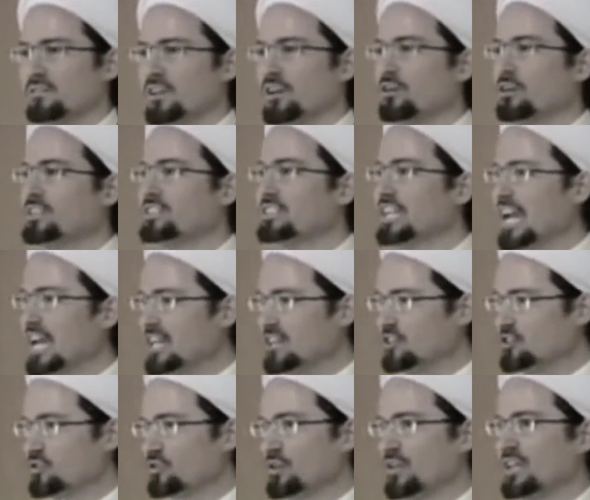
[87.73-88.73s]
They're
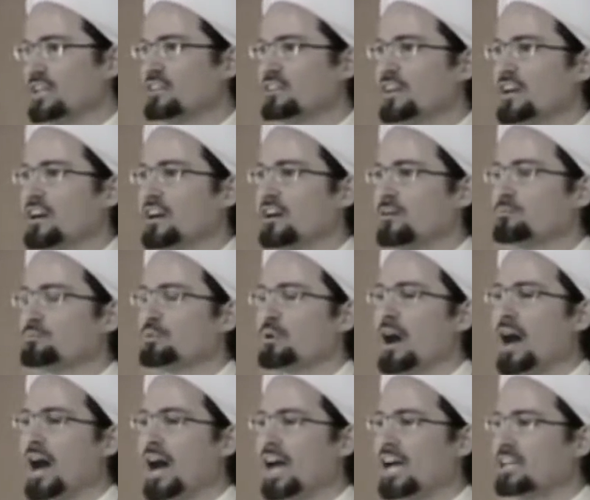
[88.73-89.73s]
endangering their
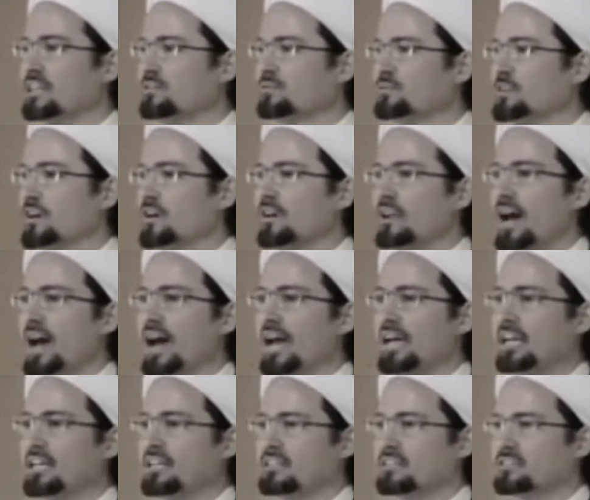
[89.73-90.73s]
pride if they're
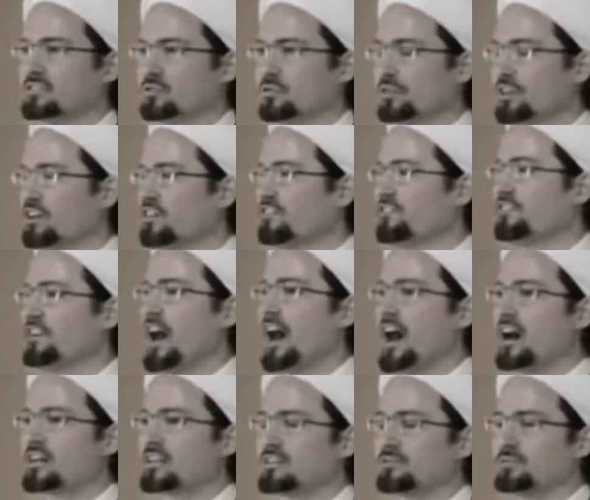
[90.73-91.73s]
lions, or their
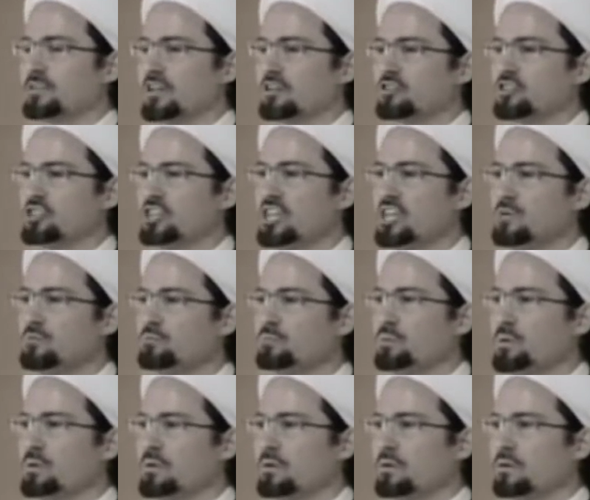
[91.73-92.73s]
flock if they're sheep.
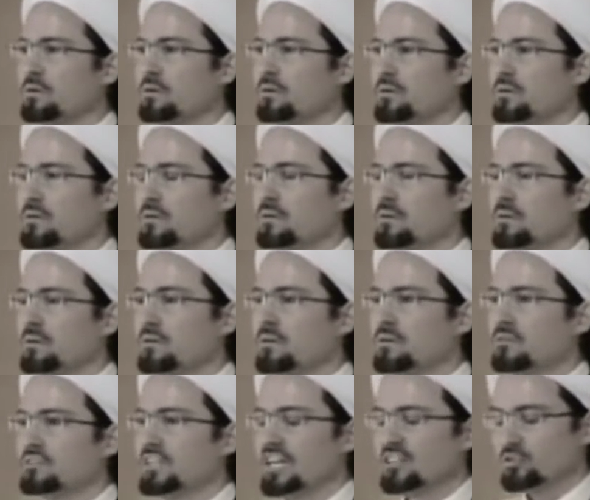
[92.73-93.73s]

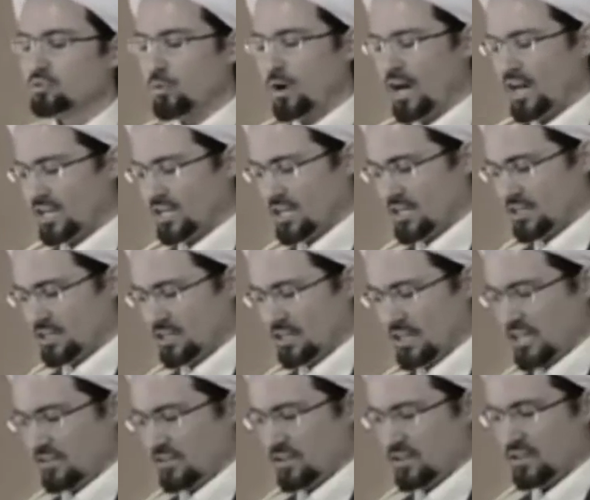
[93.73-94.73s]
That's why
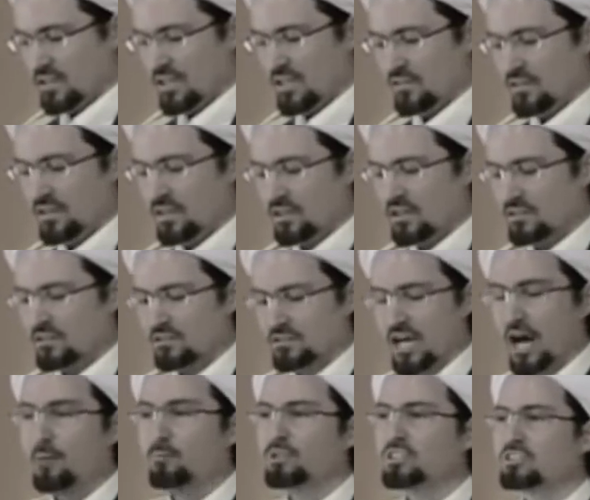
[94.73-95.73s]
in the
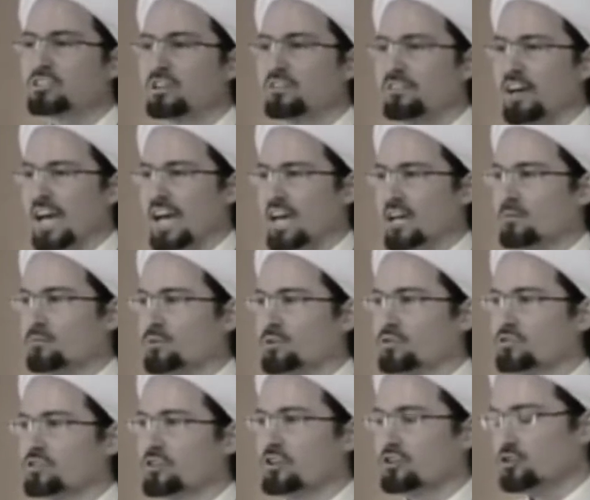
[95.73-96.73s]
dumbest of
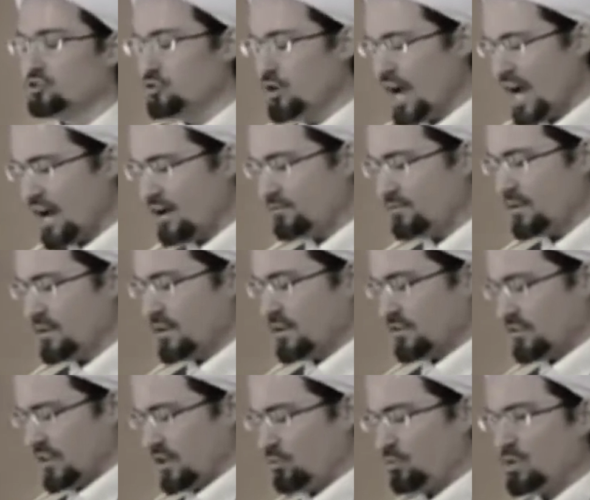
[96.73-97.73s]
animals, you have
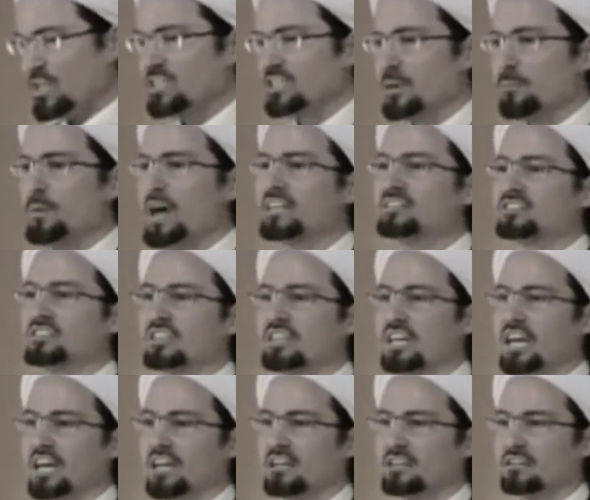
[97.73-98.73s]
that we
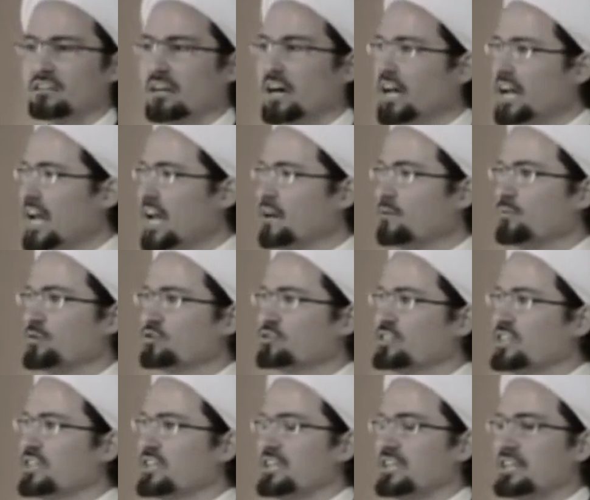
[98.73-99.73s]
domesticate, not
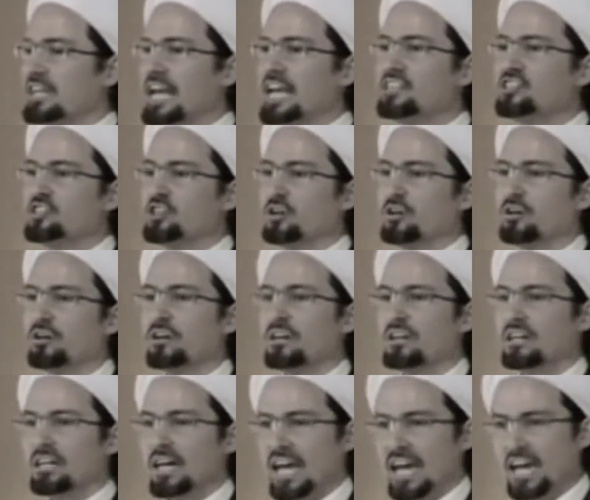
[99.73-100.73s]
animals in nature.
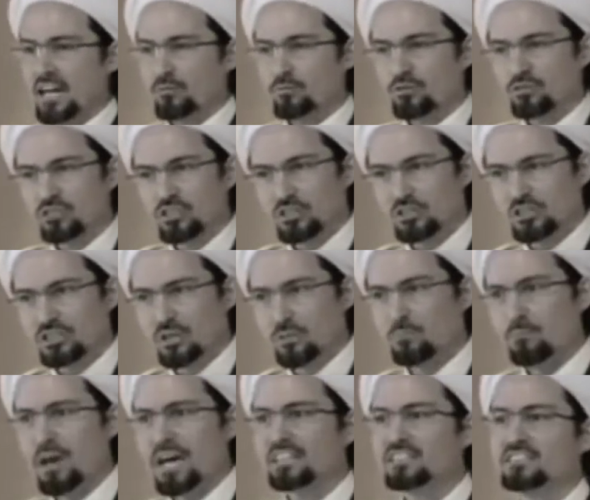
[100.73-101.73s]
Animals that are
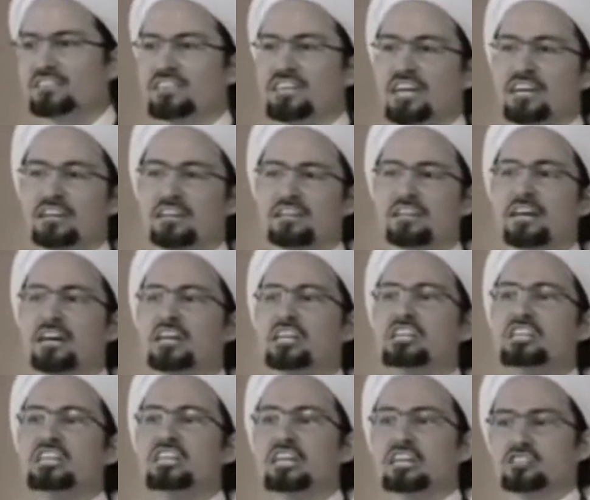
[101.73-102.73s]
domesticated
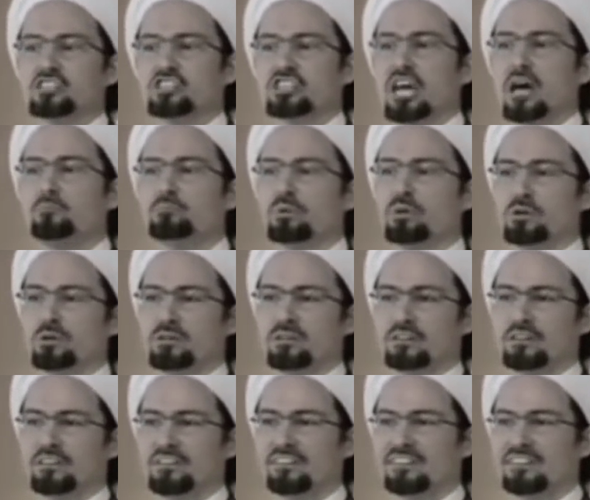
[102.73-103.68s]
need a shepherd.